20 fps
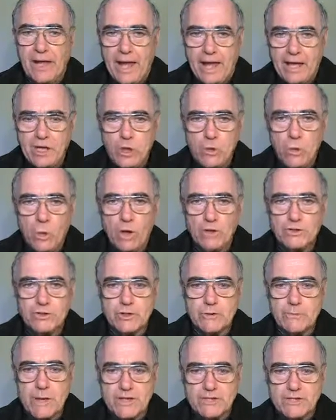and you
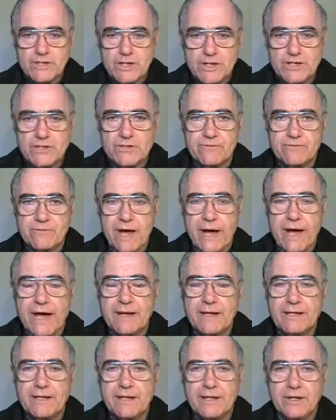also must
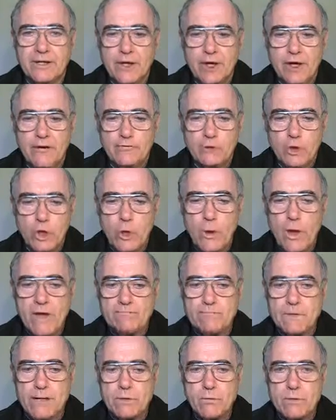testify, for you
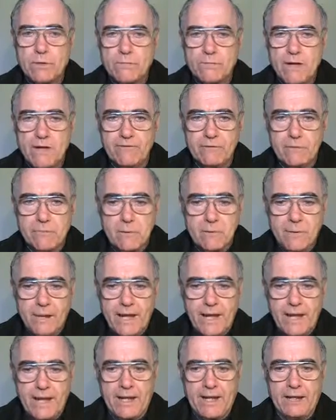have been with me from the
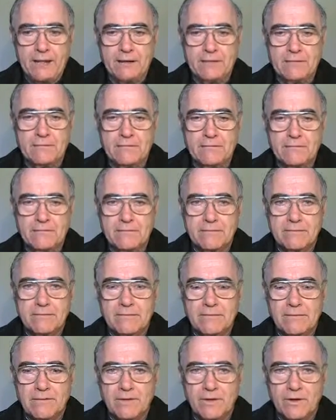beginning.
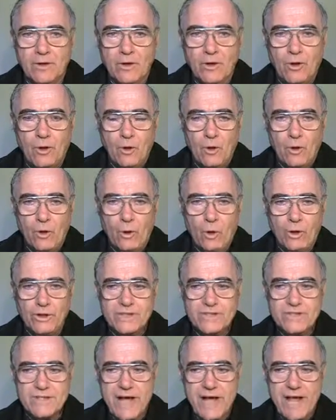All
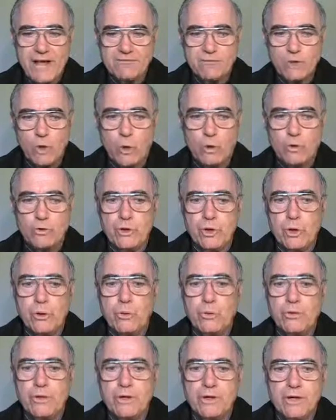this I have told
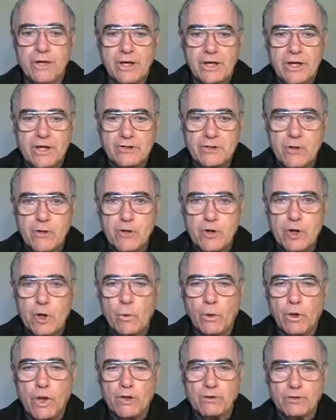you, so that
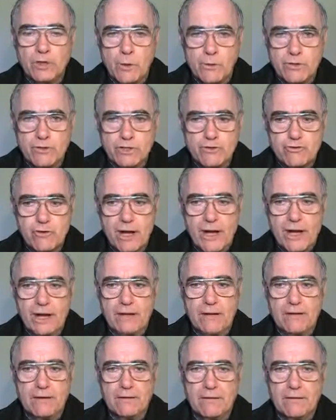you will not go astray.